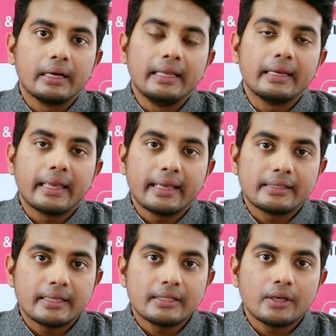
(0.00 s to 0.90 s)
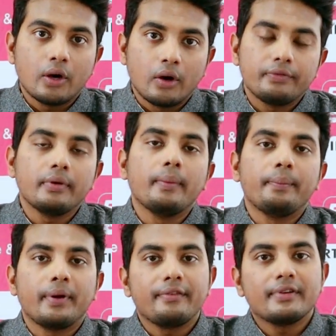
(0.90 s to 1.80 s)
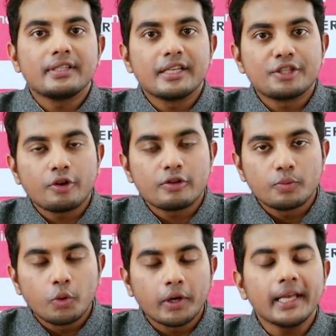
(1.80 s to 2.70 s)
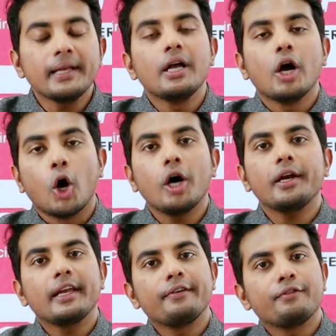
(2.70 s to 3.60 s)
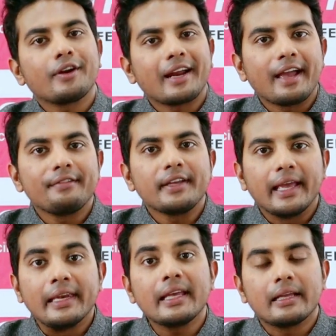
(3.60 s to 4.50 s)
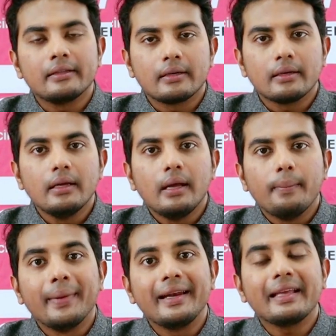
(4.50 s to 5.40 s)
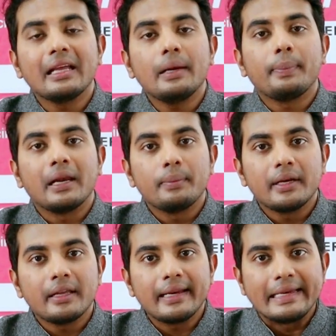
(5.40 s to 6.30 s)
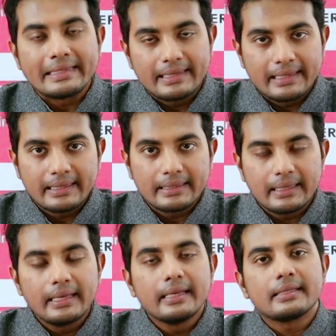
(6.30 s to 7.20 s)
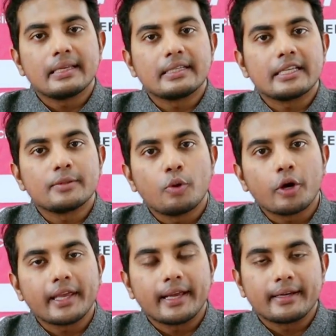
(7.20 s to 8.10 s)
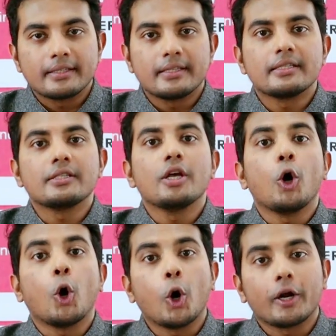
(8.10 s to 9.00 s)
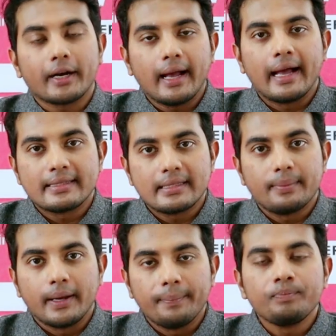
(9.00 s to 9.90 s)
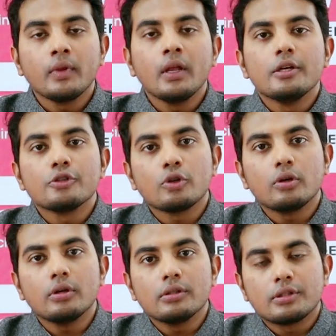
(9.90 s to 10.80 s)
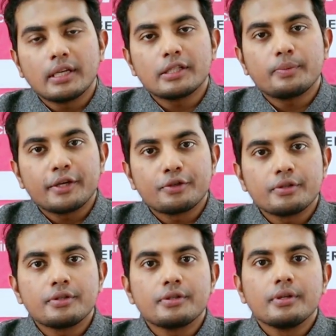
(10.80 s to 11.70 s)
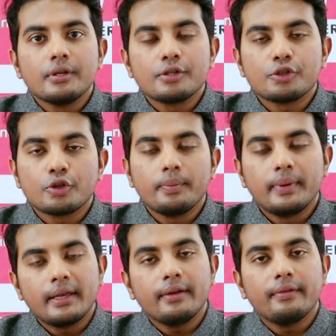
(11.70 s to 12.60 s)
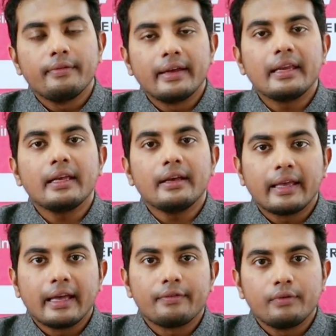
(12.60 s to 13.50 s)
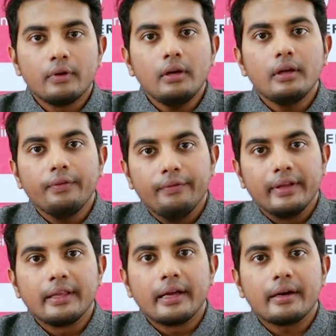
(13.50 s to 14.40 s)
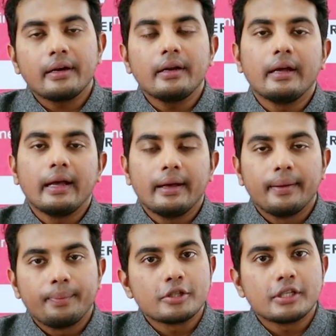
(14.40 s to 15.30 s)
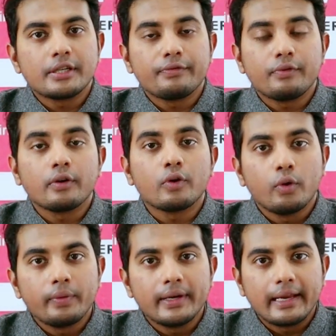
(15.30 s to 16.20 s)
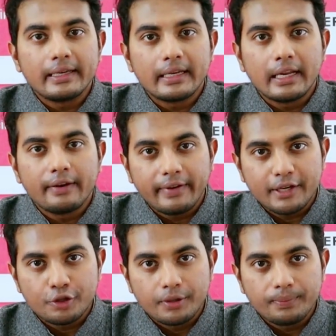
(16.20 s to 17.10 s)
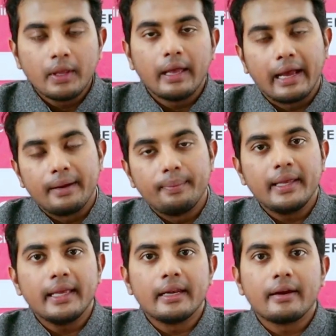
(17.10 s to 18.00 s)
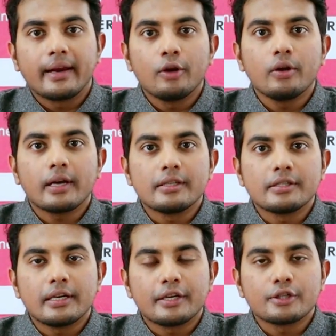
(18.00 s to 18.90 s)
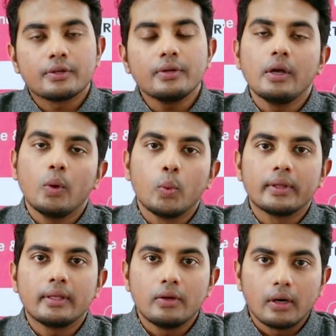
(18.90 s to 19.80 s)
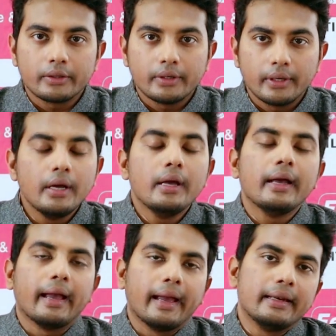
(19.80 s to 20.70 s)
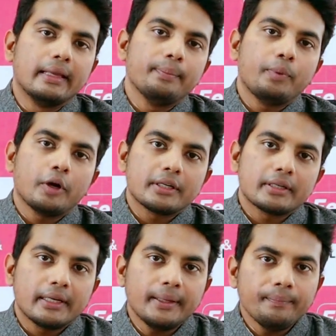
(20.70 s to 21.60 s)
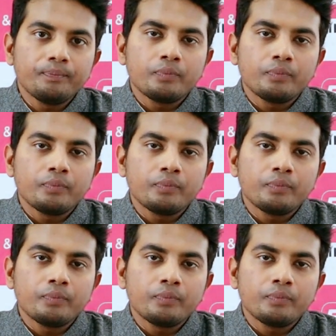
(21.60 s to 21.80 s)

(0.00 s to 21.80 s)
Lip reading: in cases of previous history of smoking, or if you are having any other medical pulmonary diseases such as bronchitis or asthma. So such patients should be very careful when they are positive for COVID 19 infection, and be in a regular consultation with the doctor. And importantly,